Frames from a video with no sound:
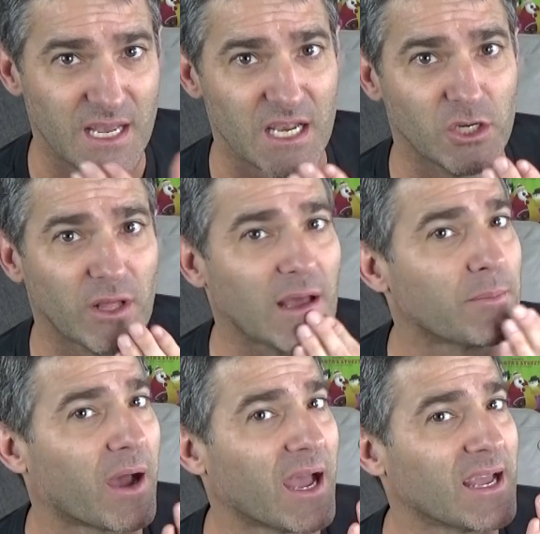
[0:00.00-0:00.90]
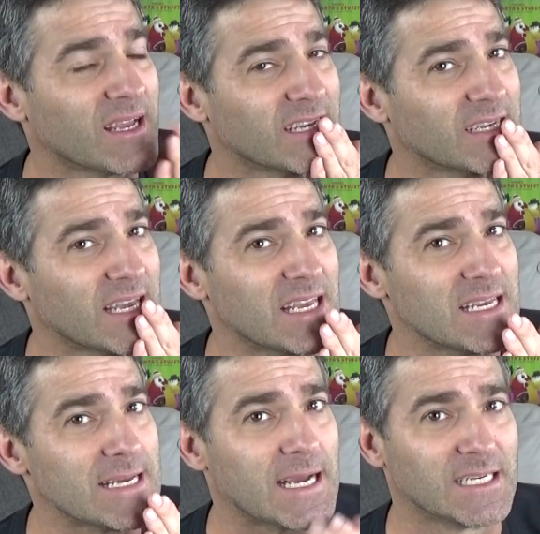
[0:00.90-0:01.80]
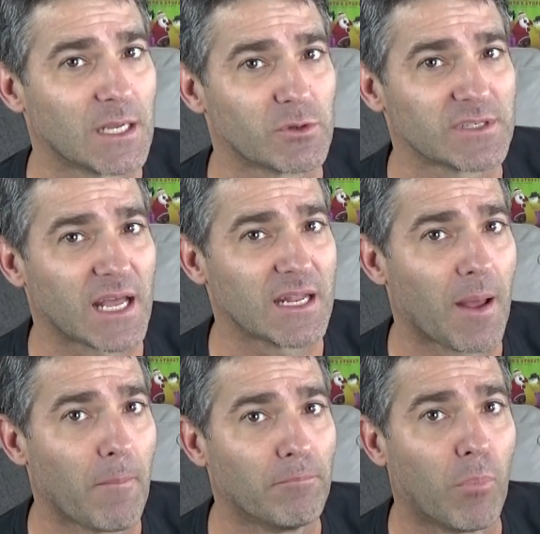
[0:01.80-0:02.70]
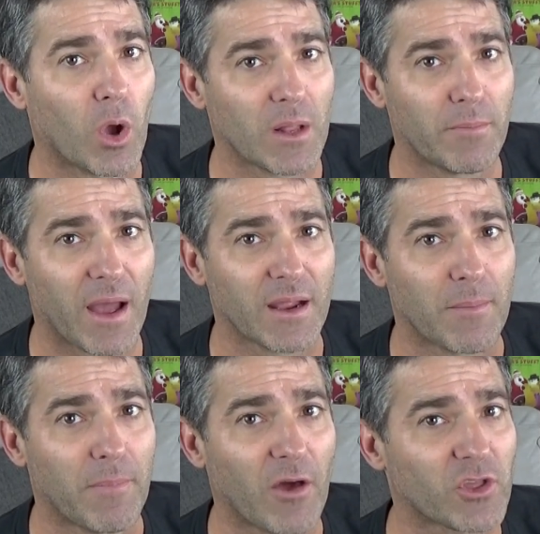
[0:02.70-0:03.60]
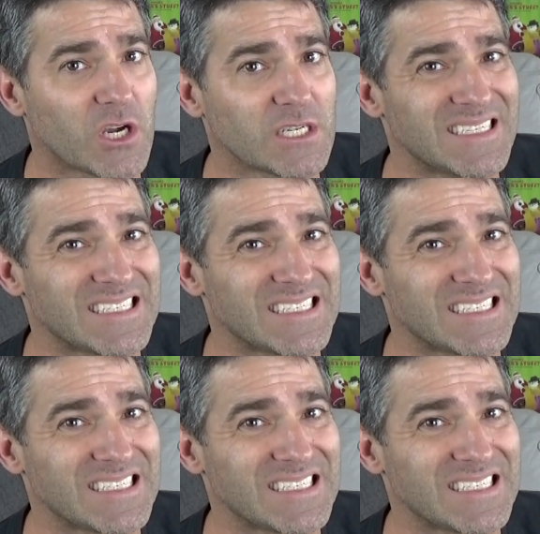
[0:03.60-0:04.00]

And you do that by a double-sided boil and bite mouth guard,